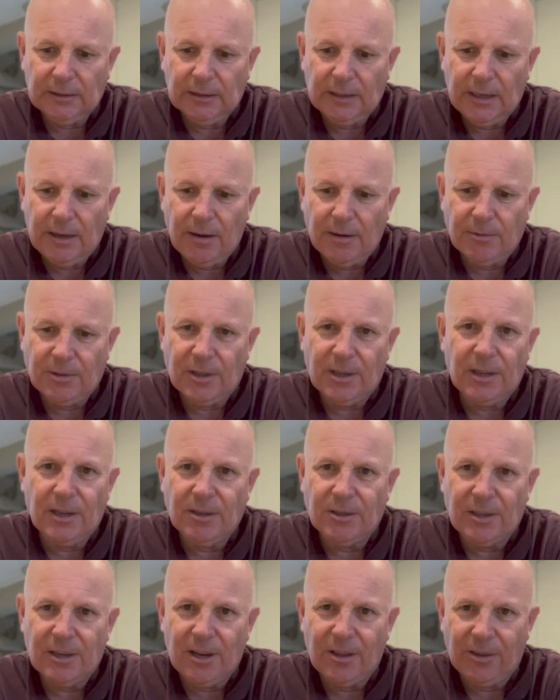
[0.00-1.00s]
it
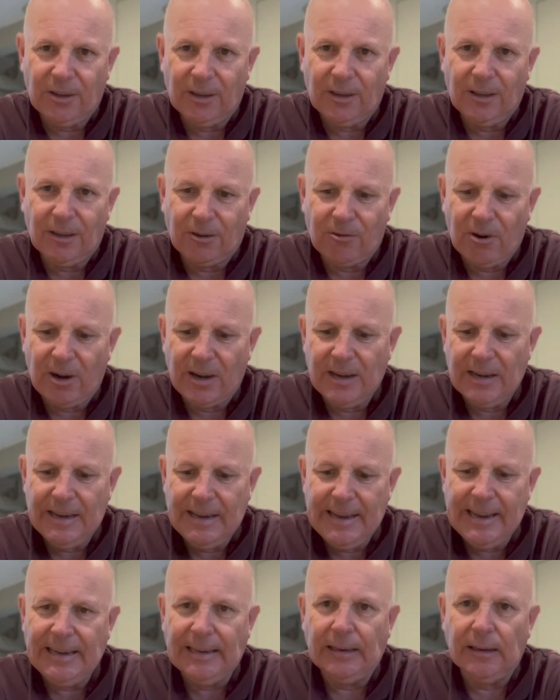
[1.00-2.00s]
was another great
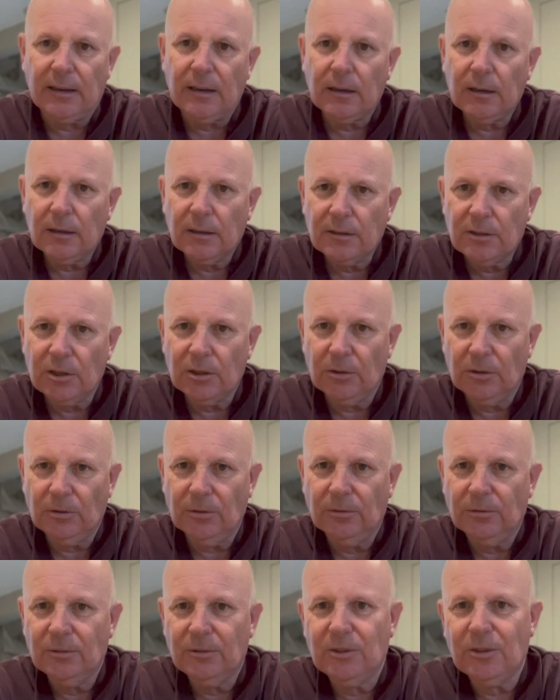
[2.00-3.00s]
link
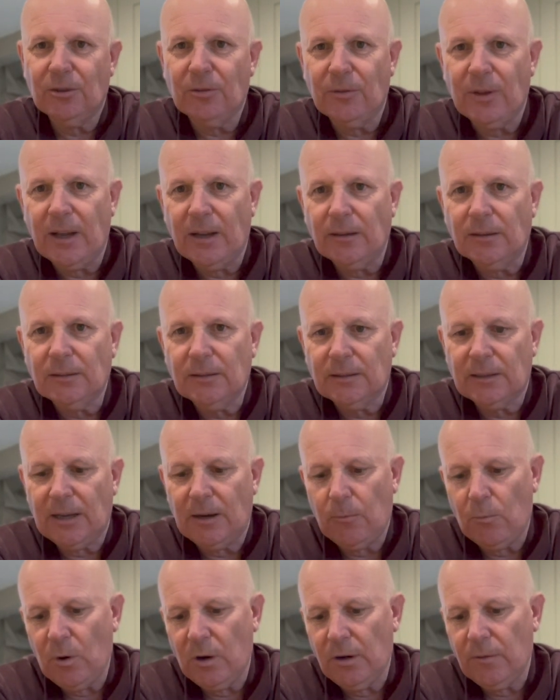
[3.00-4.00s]
to
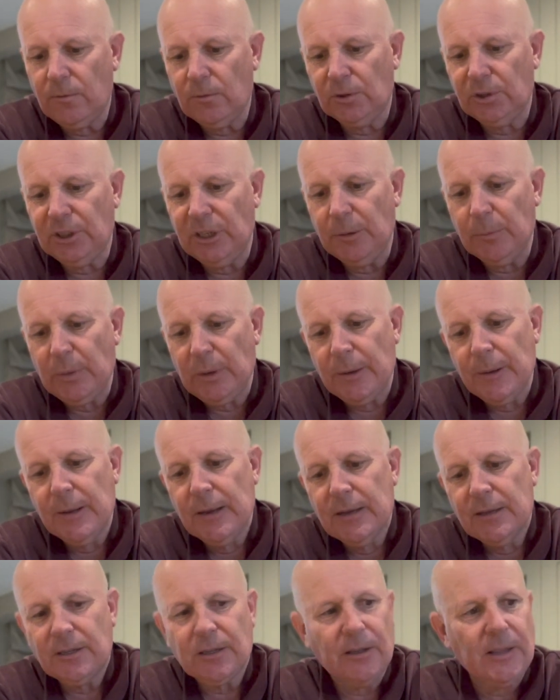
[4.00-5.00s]
that wonderful ship.
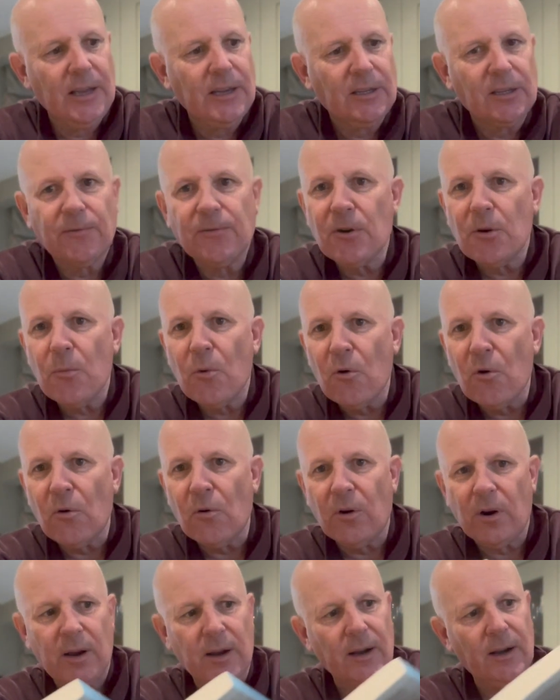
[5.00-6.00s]
So there's a few
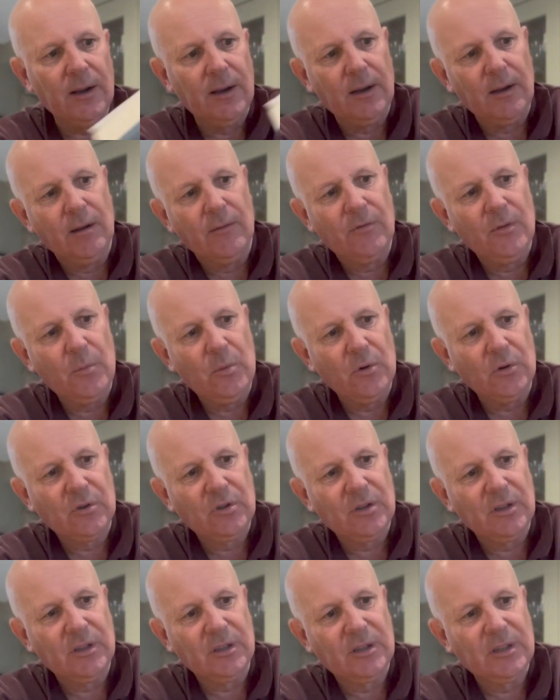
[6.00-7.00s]
more of the
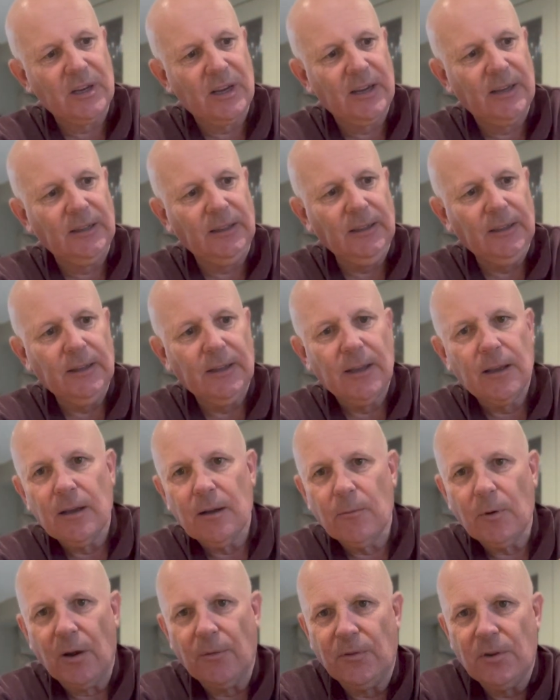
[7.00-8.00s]
books that
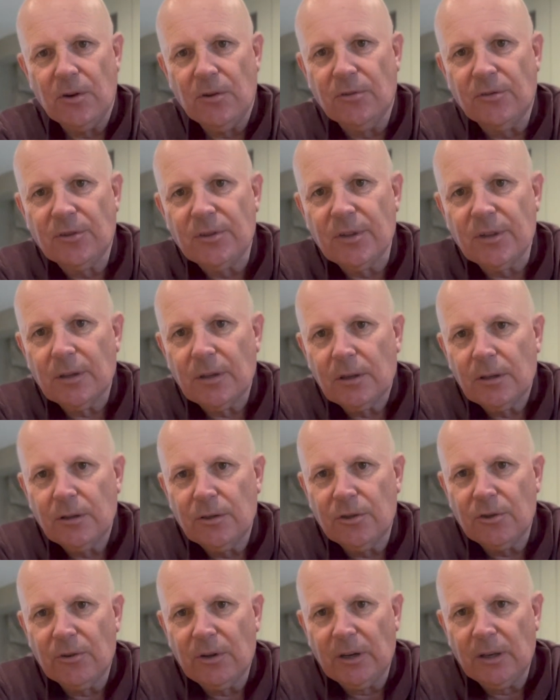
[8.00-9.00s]
I've used
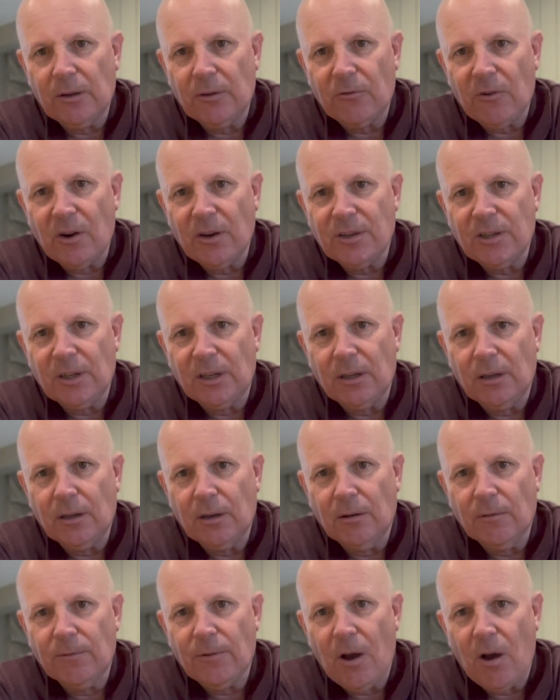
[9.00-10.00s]
during the writing
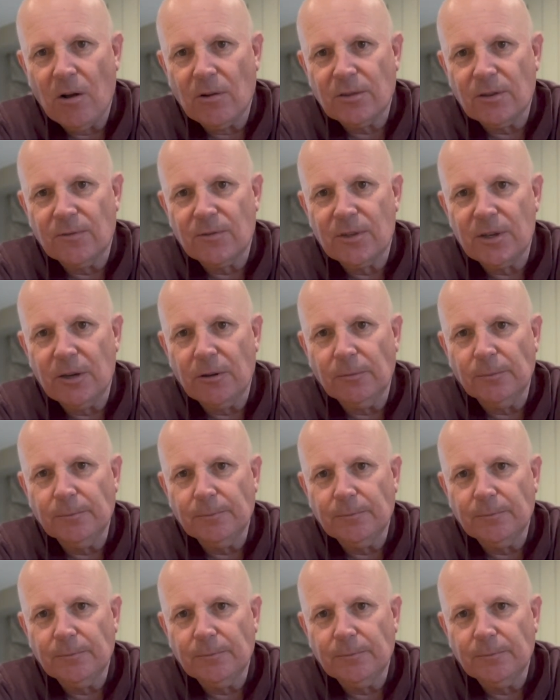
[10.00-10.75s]
of Hearts of Steel.